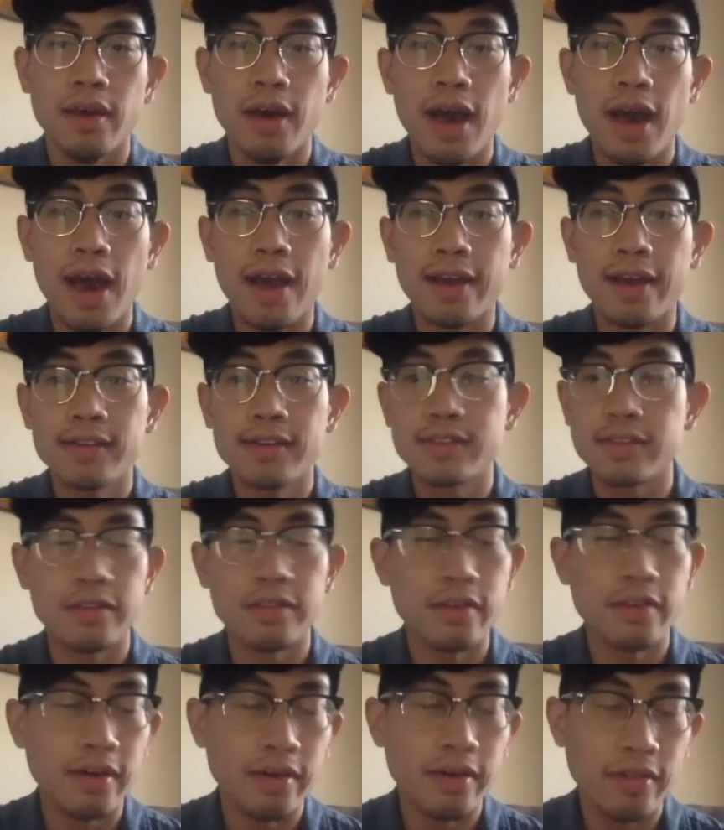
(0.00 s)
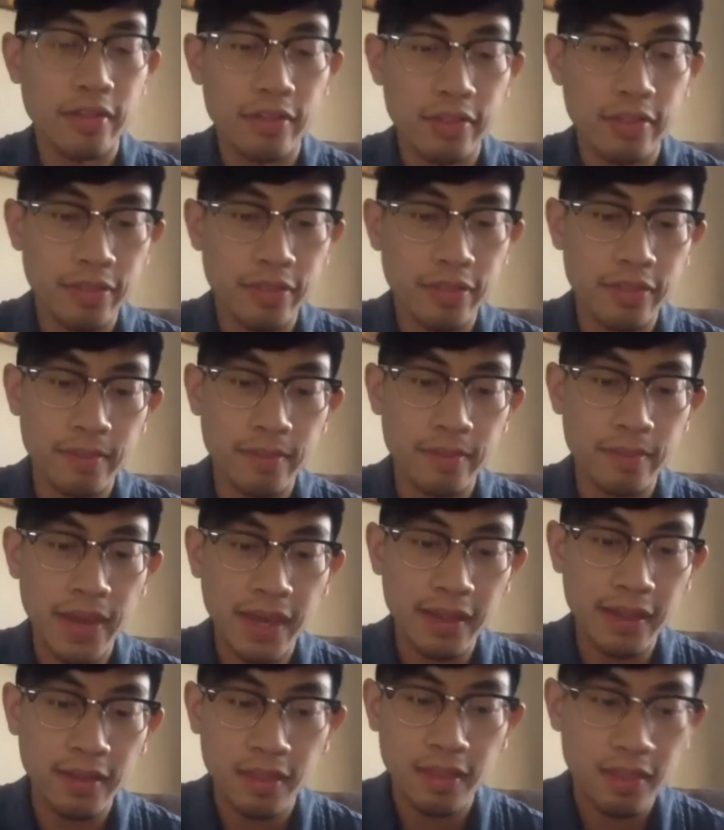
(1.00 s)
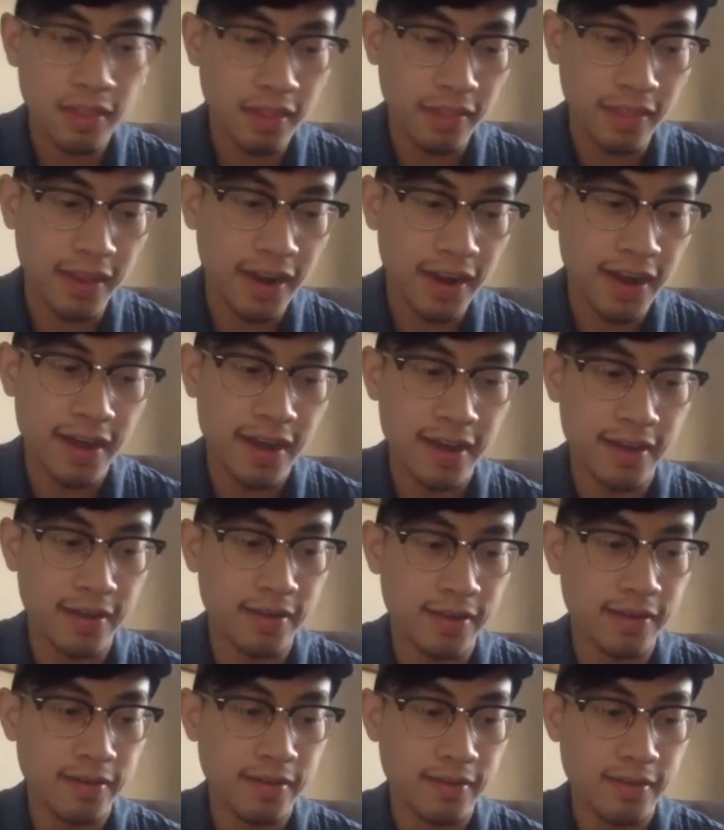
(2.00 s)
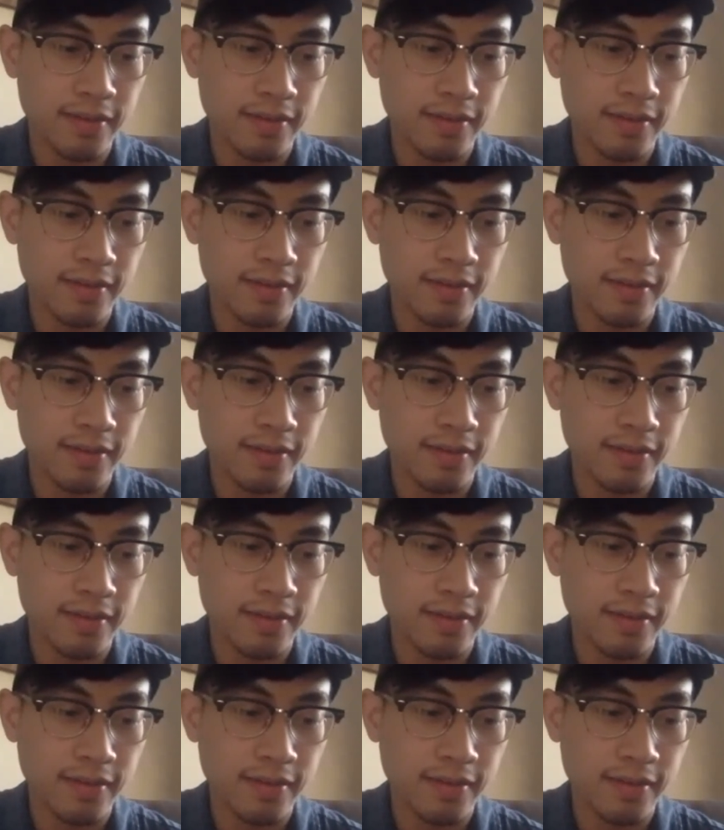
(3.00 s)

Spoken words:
I guess the main thing that